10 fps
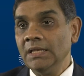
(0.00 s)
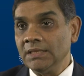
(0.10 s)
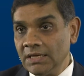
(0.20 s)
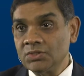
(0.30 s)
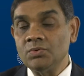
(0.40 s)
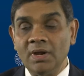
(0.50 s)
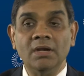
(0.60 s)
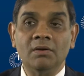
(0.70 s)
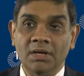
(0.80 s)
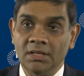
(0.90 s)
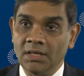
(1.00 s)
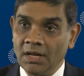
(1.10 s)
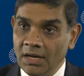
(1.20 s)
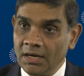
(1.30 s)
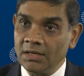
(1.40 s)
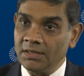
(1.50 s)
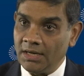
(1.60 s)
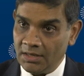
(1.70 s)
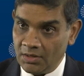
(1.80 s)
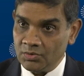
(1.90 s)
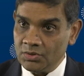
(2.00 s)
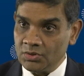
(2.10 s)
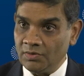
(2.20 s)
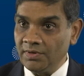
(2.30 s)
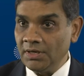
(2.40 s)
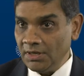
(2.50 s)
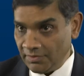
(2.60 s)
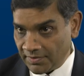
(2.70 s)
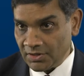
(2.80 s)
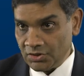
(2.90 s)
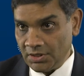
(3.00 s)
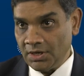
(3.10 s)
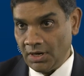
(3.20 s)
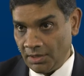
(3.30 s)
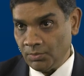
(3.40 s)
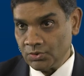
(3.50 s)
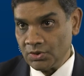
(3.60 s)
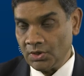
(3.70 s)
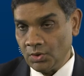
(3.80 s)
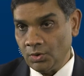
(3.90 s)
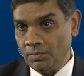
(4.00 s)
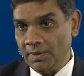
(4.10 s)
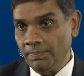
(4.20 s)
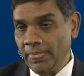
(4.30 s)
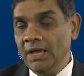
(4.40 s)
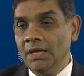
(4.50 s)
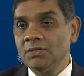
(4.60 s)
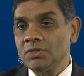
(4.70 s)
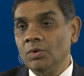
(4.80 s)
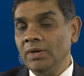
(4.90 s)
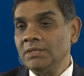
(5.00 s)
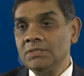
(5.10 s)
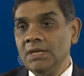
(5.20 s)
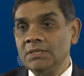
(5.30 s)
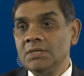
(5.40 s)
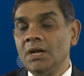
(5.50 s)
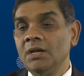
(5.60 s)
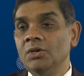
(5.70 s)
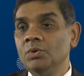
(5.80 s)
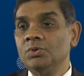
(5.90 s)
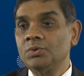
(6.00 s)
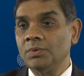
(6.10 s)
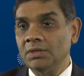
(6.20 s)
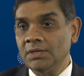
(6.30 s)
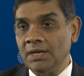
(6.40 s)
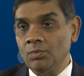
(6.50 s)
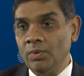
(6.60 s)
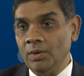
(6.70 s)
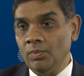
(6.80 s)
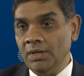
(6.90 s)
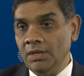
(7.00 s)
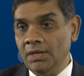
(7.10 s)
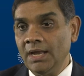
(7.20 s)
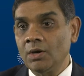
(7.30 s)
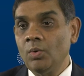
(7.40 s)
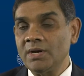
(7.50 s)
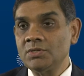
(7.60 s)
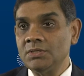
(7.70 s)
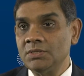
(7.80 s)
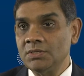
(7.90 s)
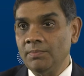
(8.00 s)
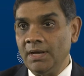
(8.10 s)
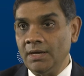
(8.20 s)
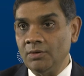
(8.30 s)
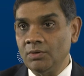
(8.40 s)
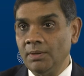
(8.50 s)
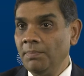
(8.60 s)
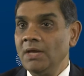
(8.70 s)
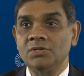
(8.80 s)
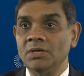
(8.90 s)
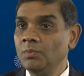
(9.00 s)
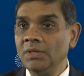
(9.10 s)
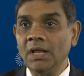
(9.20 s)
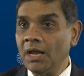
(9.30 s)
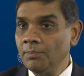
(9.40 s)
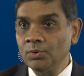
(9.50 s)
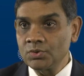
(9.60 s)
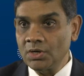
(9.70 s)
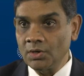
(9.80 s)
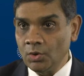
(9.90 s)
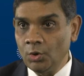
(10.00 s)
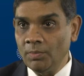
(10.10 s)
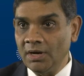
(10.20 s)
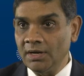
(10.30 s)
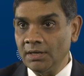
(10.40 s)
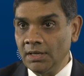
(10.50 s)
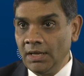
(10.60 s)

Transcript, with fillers: thus rendering the clinical diagnosis of a dedifferentiated liposarcoma. So it's, it's not unusual that when we get questions about a patient with a liposarcoma,